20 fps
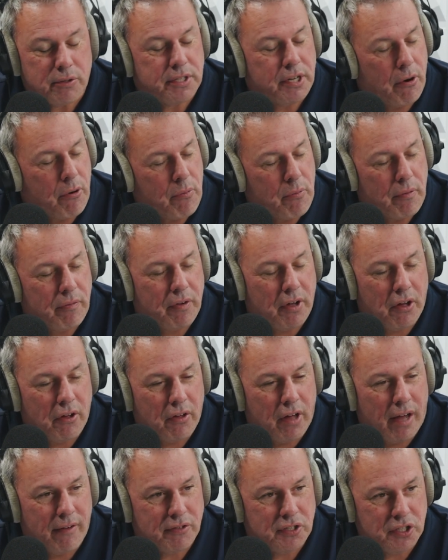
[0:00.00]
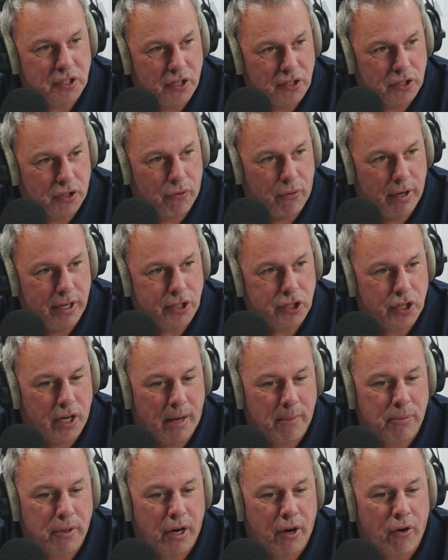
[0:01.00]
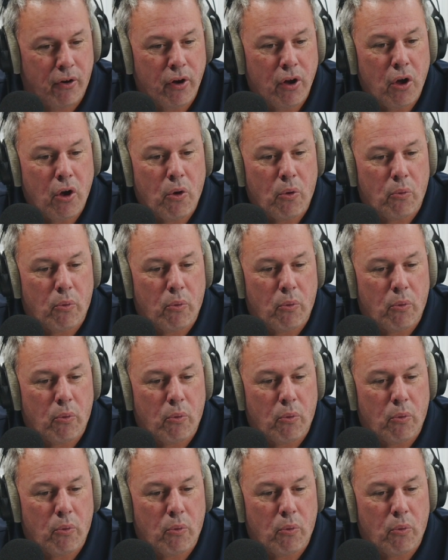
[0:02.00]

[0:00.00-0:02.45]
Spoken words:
Darren Ravel obviously does a great job there.